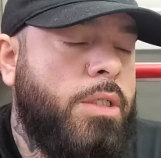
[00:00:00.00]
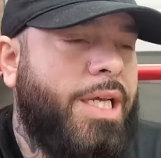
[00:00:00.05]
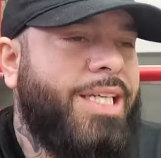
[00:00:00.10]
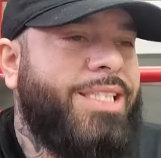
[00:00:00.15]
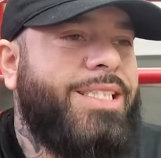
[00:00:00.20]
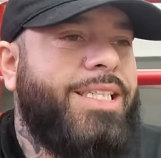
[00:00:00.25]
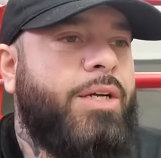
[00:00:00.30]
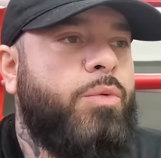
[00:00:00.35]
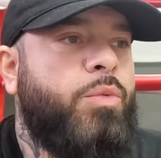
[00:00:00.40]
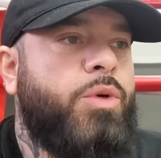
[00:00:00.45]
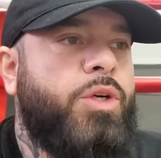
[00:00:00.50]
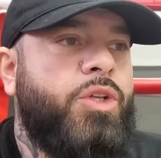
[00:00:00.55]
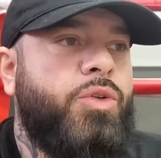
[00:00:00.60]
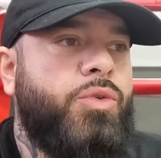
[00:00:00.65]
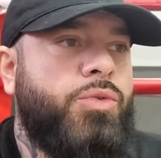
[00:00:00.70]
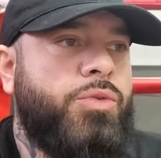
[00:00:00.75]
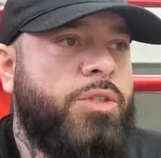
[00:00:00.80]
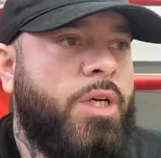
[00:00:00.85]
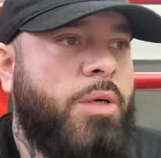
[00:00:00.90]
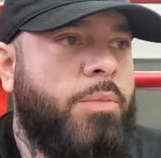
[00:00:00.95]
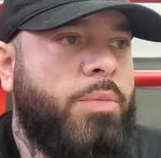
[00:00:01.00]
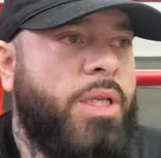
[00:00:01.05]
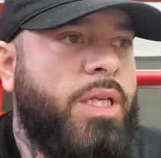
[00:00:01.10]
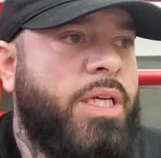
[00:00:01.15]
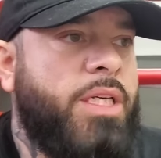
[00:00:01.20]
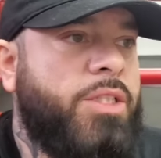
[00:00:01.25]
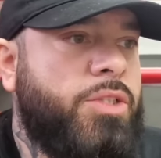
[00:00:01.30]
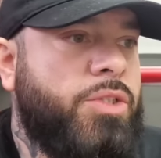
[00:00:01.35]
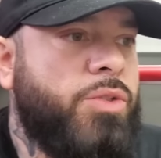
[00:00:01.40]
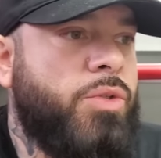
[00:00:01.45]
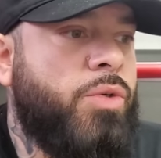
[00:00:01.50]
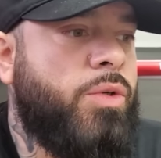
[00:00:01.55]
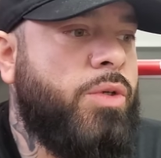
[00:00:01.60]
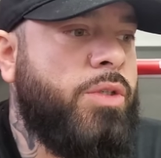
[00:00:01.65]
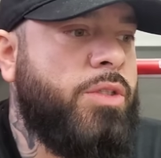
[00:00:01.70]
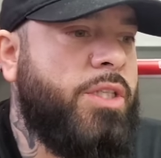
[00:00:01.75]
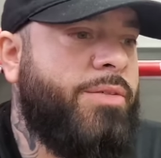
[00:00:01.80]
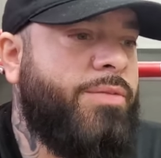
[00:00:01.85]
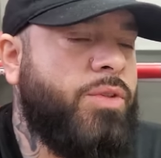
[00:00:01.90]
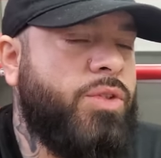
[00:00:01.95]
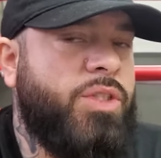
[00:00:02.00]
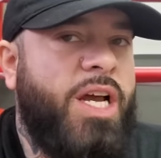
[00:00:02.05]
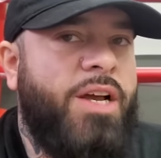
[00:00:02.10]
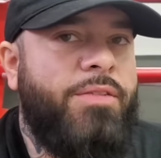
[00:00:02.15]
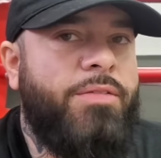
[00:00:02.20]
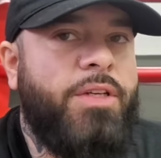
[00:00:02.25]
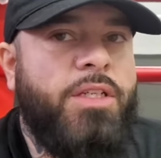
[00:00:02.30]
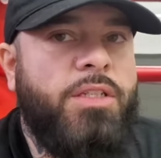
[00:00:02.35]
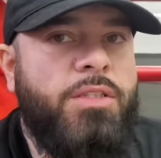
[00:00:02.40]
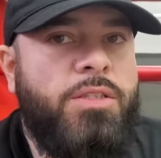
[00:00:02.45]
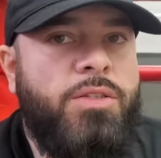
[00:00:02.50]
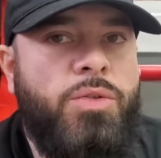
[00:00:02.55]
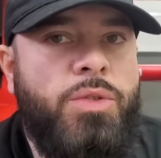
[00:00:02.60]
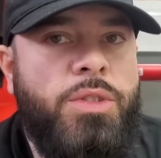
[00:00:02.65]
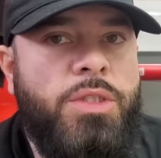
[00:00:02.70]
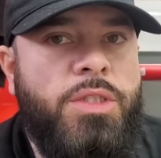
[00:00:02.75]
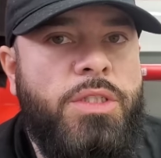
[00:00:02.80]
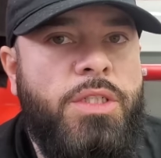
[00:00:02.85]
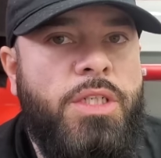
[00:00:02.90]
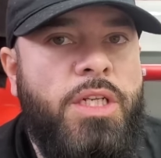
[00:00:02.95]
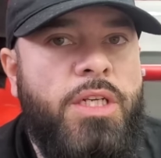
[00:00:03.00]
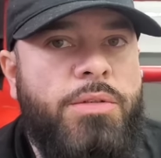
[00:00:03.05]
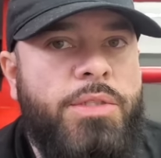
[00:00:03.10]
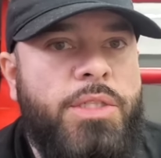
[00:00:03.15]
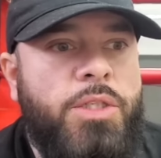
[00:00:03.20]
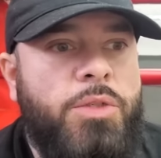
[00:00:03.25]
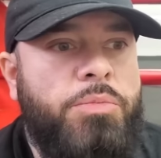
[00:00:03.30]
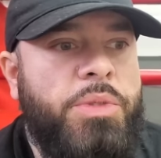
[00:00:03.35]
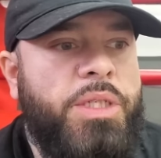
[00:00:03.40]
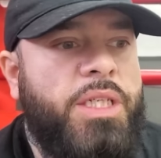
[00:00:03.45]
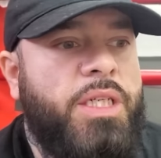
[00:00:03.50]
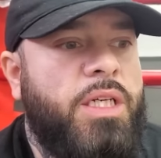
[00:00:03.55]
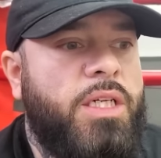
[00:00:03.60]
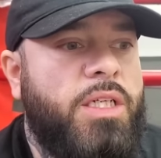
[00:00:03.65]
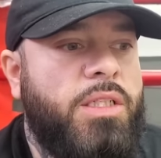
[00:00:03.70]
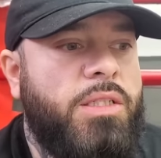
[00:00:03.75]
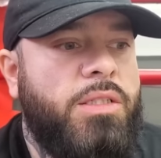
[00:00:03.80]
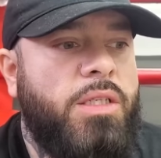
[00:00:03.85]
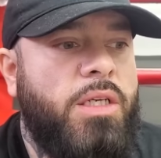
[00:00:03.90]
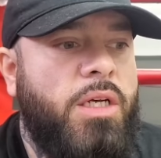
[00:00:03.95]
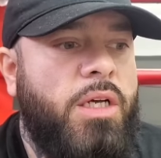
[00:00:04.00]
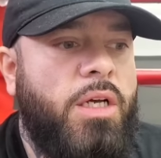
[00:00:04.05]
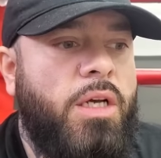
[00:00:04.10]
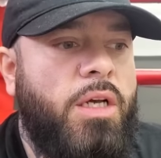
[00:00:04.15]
that's like one of those double-edged sword, devil's advocate sort of scenario because